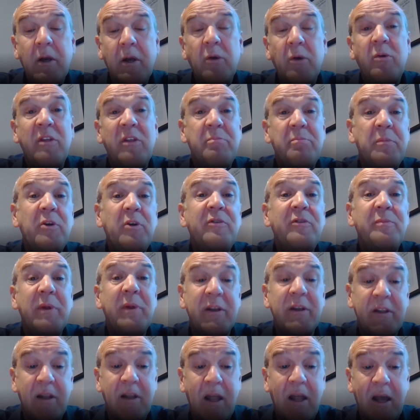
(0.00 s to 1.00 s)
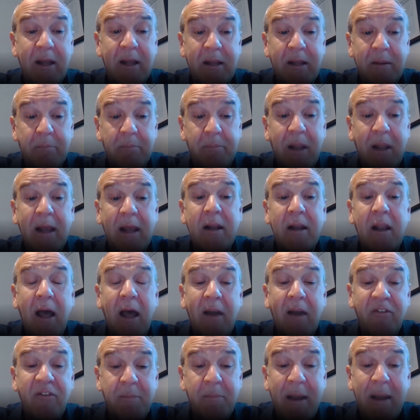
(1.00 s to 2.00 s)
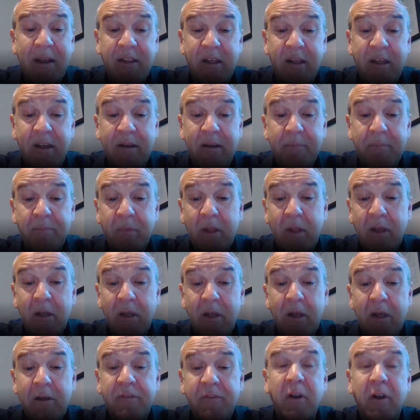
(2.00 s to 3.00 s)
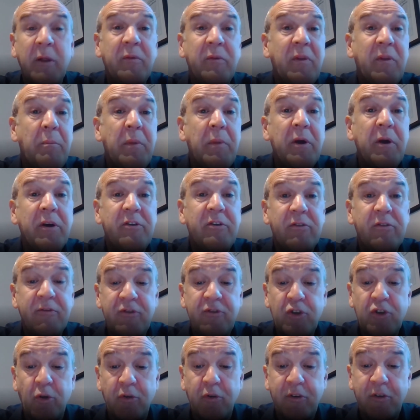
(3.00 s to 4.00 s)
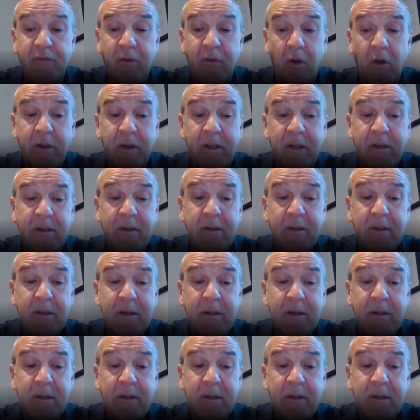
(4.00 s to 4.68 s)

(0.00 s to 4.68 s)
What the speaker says: with movements like Black Lives Matter following the murder of George Floyd.